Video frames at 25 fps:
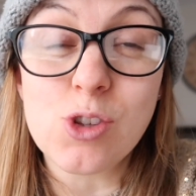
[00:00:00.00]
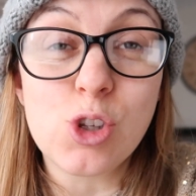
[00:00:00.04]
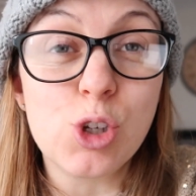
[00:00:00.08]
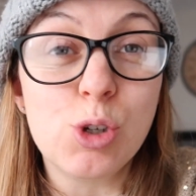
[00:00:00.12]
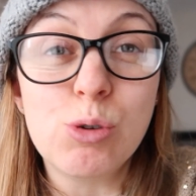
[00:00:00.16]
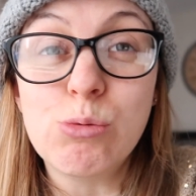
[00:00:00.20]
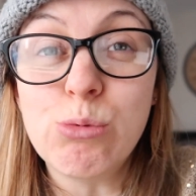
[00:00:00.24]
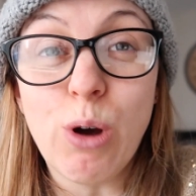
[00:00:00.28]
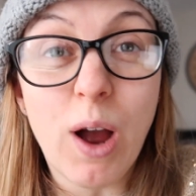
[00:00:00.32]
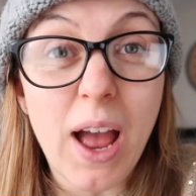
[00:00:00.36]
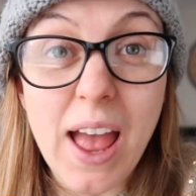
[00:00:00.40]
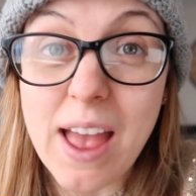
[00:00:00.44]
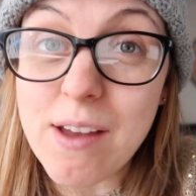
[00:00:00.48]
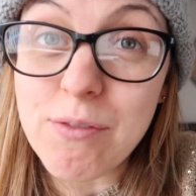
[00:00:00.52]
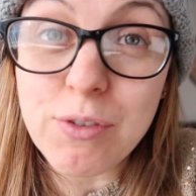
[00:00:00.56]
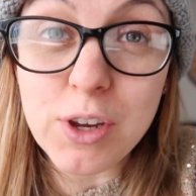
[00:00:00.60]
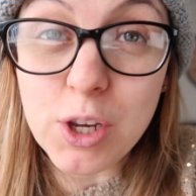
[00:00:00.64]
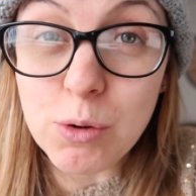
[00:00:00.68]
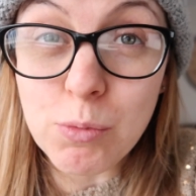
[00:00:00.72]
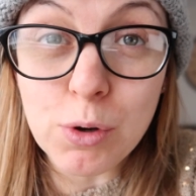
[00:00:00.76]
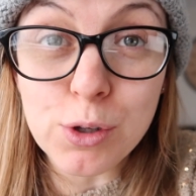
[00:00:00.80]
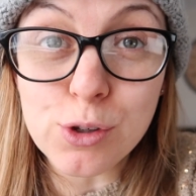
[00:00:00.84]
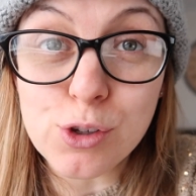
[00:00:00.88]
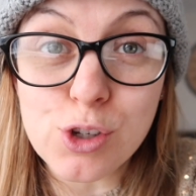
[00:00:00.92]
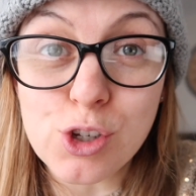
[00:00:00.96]
do whatever
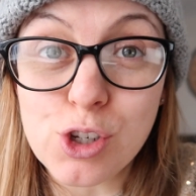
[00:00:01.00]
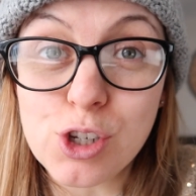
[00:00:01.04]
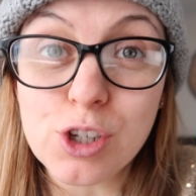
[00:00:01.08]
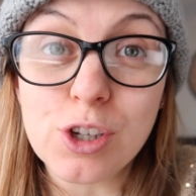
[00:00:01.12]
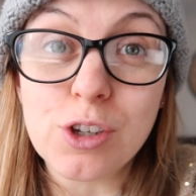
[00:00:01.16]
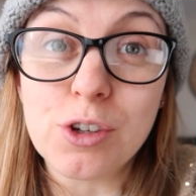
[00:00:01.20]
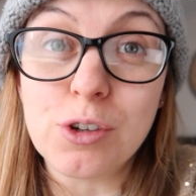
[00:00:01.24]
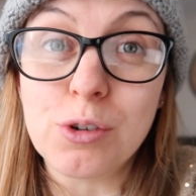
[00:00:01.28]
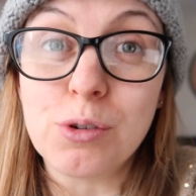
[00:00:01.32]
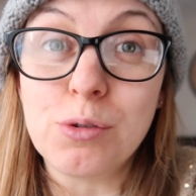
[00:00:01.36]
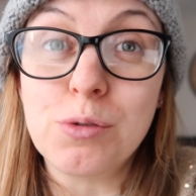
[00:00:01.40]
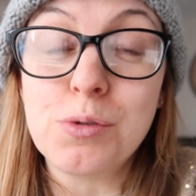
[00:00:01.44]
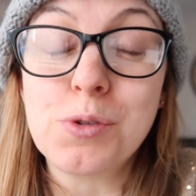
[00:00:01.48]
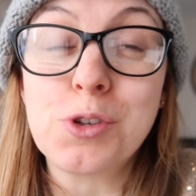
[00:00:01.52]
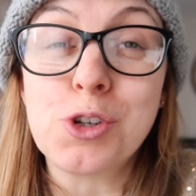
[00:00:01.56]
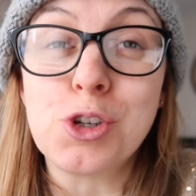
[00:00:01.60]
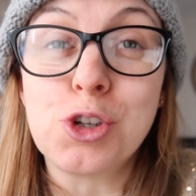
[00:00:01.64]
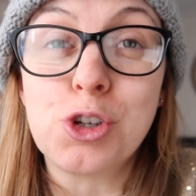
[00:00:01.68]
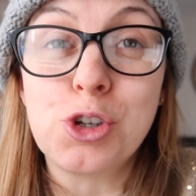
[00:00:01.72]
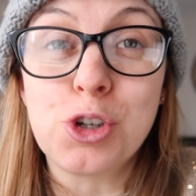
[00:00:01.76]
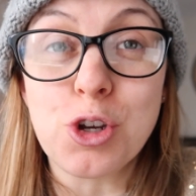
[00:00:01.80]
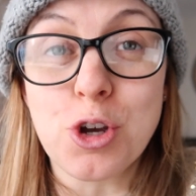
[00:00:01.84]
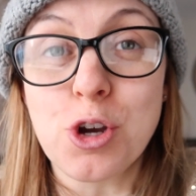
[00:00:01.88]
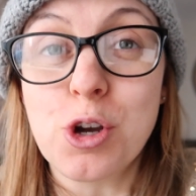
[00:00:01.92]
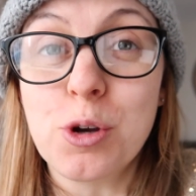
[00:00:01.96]
you want to do to
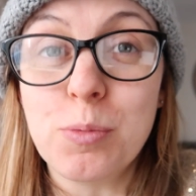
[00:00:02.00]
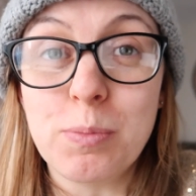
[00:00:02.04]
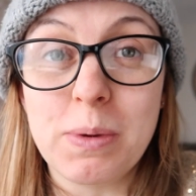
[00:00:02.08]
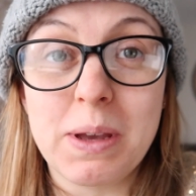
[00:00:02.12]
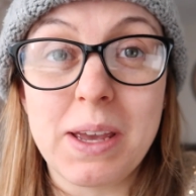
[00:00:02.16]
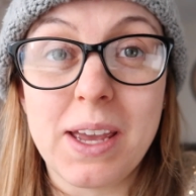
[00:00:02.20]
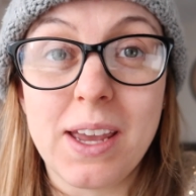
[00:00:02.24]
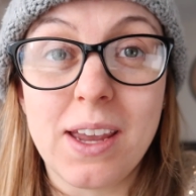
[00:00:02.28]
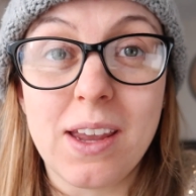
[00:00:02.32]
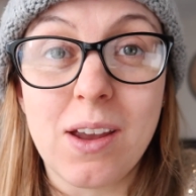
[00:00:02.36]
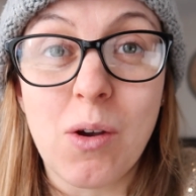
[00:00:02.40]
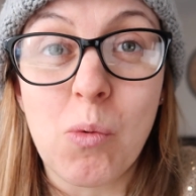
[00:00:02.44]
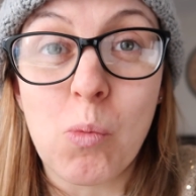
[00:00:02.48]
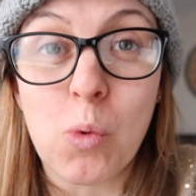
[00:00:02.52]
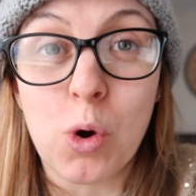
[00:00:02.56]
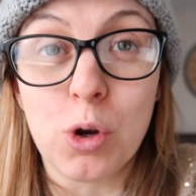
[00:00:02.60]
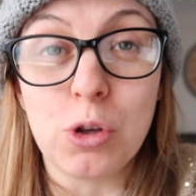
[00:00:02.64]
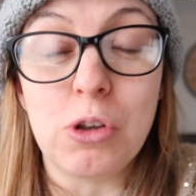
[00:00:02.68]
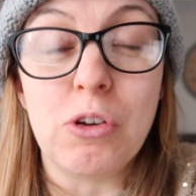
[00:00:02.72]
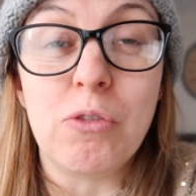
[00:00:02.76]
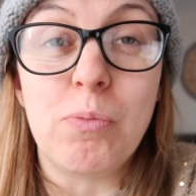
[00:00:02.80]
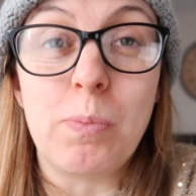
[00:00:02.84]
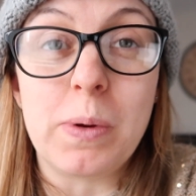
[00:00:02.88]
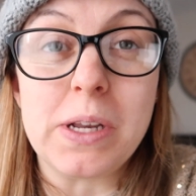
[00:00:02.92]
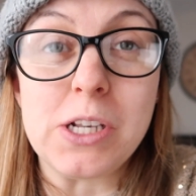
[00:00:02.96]
show me
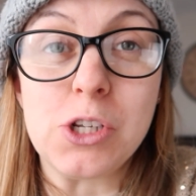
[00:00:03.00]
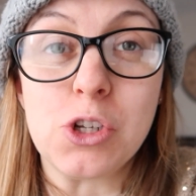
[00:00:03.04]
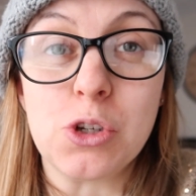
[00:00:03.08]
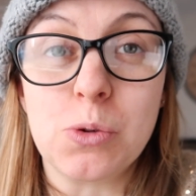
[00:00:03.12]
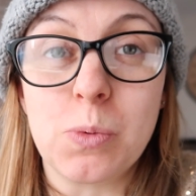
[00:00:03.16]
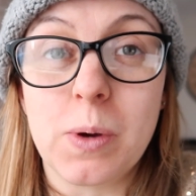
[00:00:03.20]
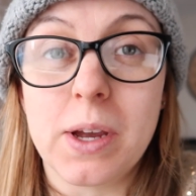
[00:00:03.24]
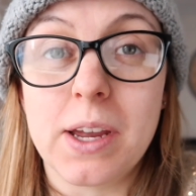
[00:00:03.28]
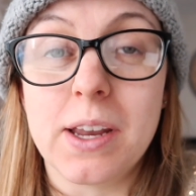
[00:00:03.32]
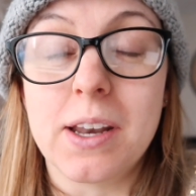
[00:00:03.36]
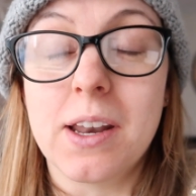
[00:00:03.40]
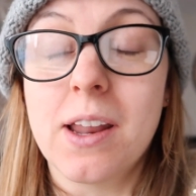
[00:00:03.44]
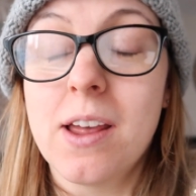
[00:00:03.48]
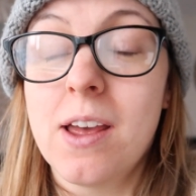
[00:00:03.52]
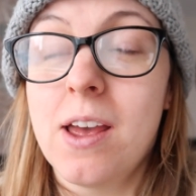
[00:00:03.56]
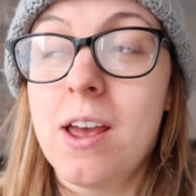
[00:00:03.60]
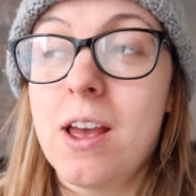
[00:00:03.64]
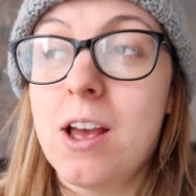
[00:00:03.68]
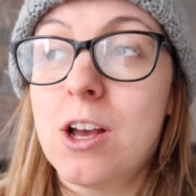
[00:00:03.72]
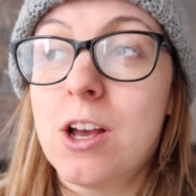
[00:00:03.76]
what you've been doing.